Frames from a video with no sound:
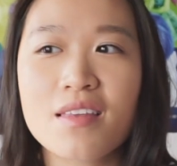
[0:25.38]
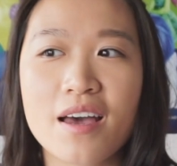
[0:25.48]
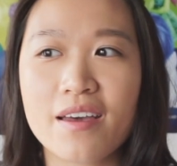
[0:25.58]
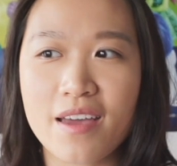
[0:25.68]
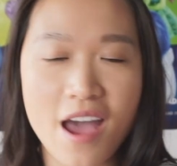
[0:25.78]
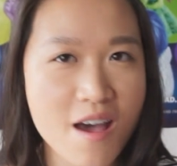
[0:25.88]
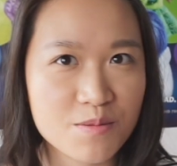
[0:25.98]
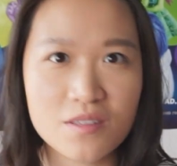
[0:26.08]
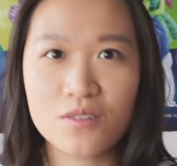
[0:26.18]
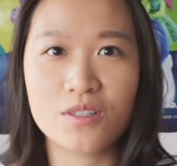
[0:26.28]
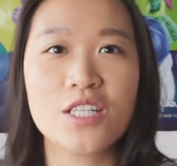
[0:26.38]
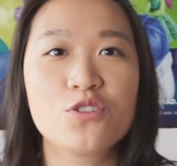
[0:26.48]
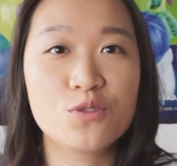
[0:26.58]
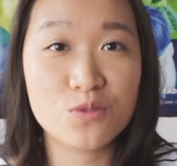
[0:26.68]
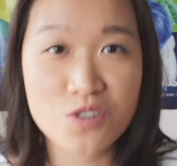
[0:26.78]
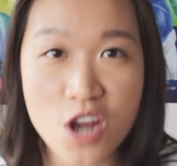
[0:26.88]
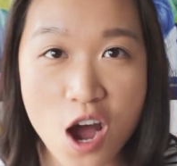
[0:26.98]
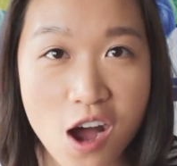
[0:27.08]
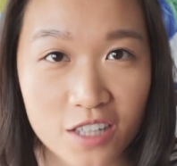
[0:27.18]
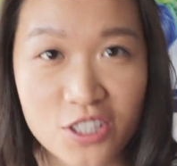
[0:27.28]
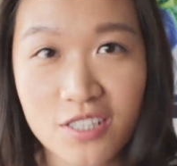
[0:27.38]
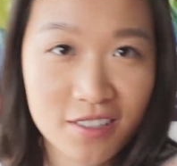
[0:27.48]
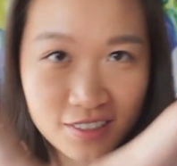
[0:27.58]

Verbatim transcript: that I absolutely do not